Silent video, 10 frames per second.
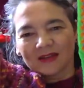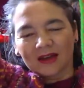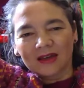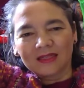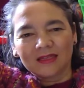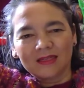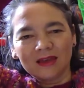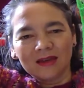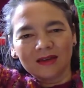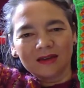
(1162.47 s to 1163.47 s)
I
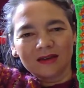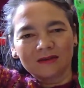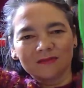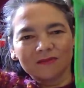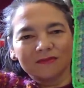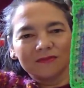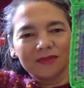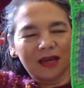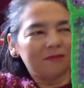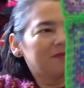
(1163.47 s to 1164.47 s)
think,
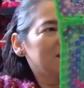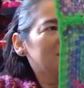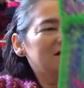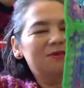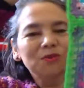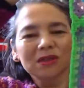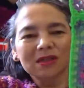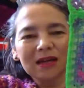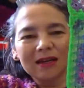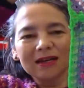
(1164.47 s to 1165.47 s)
yeah, this was
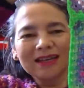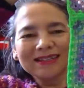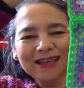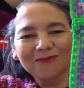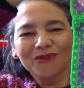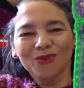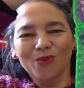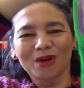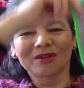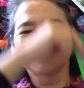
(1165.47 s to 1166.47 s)
done except for the
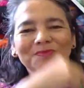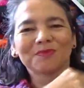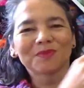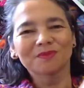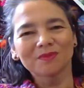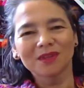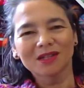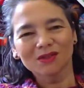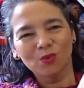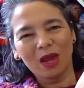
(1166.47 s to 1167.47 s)
one
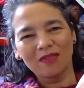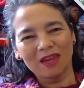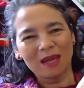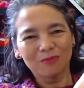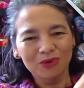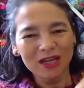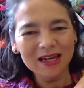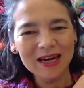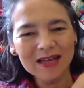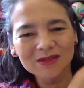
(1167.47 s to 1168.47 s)
square that I put in
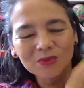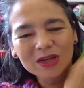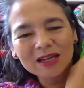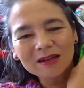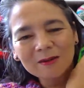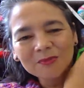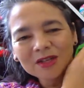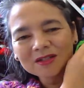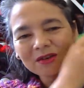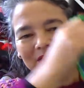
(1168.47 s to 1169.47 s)
last week.
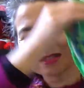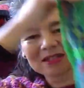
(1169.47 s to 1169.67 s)
So it's